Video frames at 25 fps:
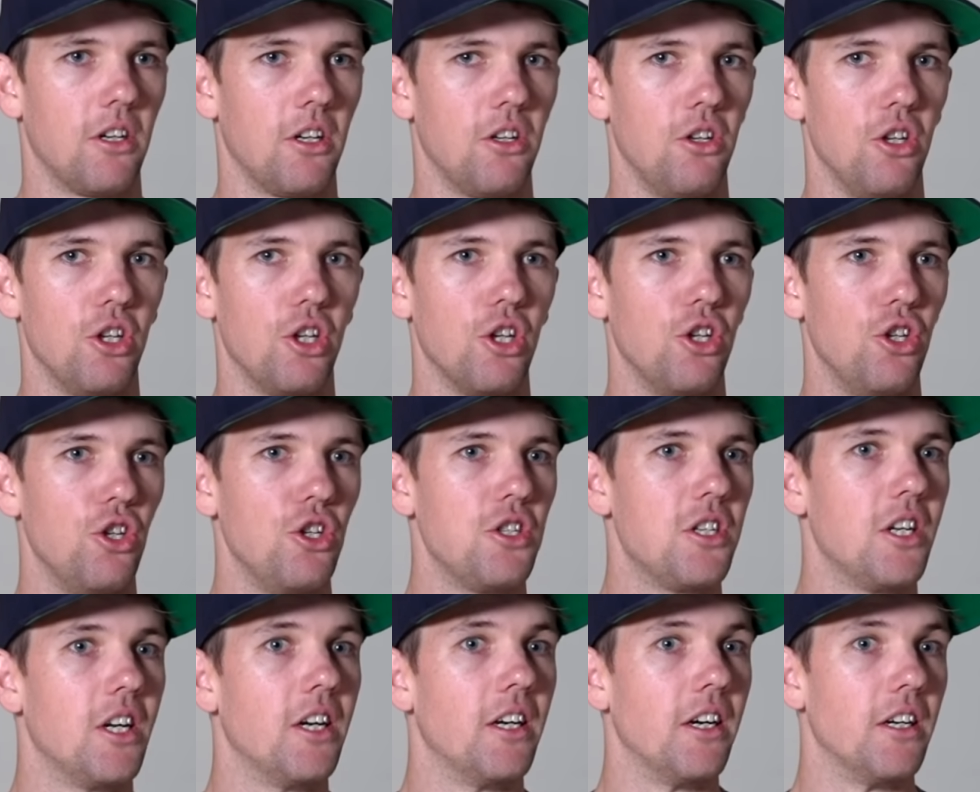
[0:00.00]
you can
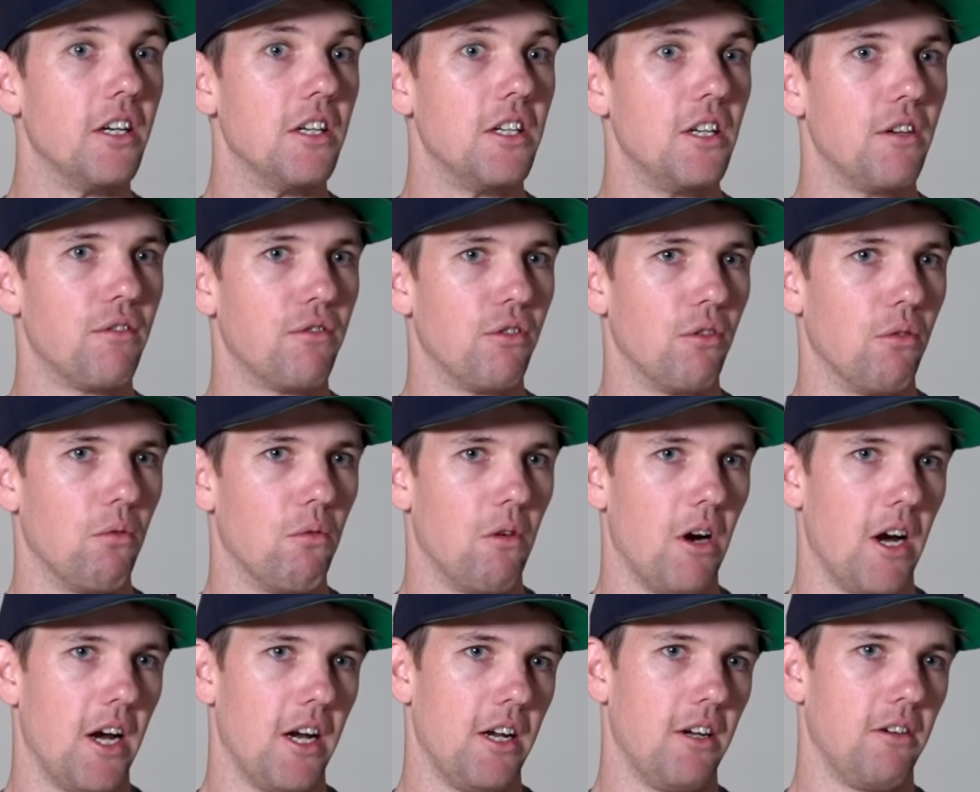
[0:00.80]
use it in a different
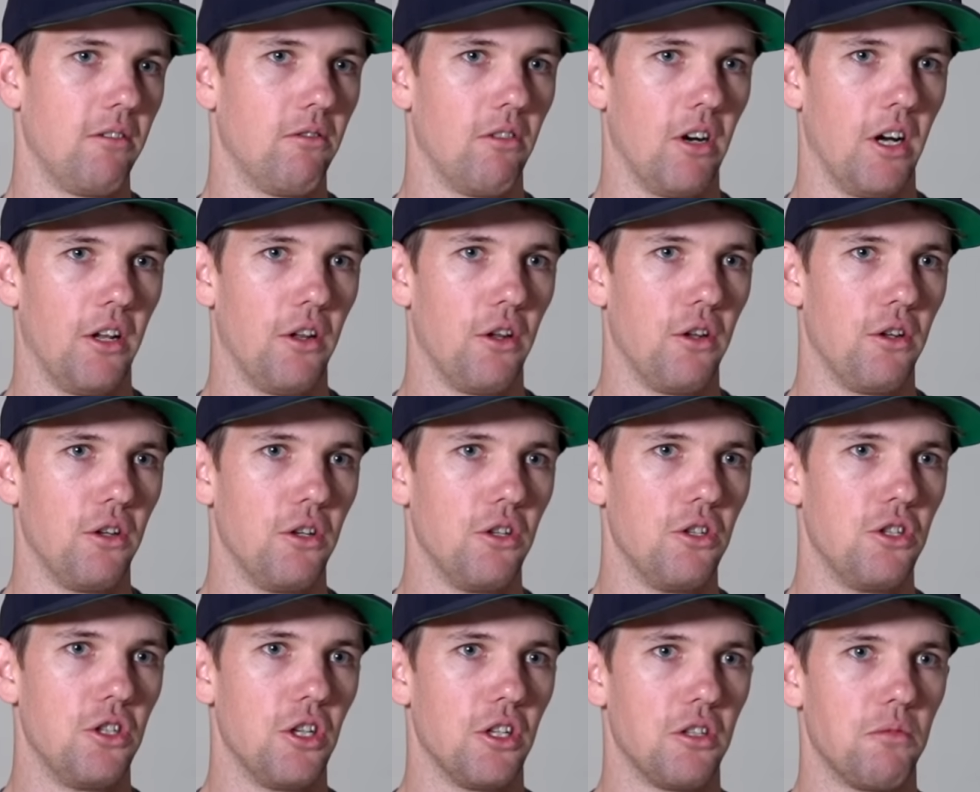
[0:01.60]
way rather
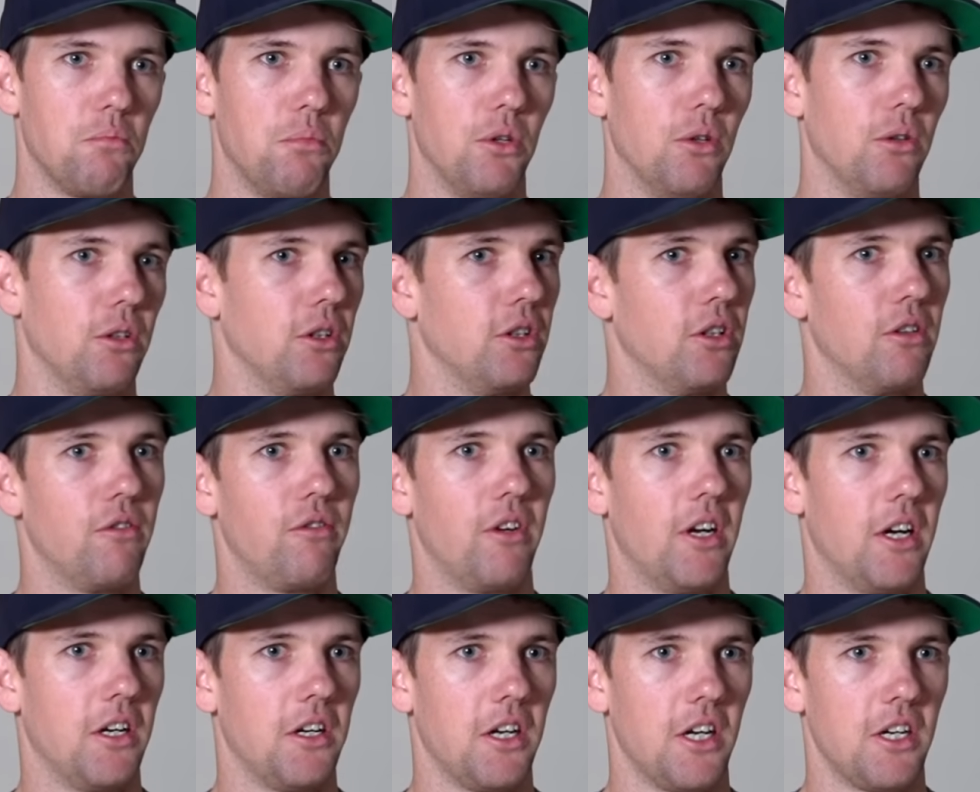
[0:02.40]
than just building the
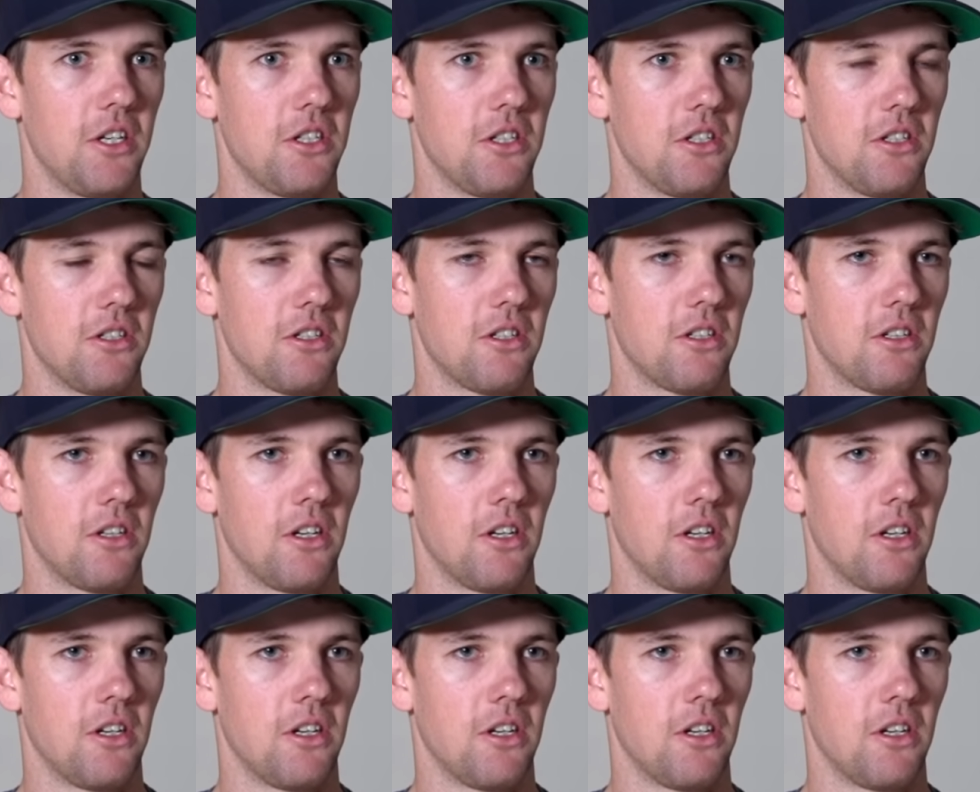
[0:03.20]
foundations.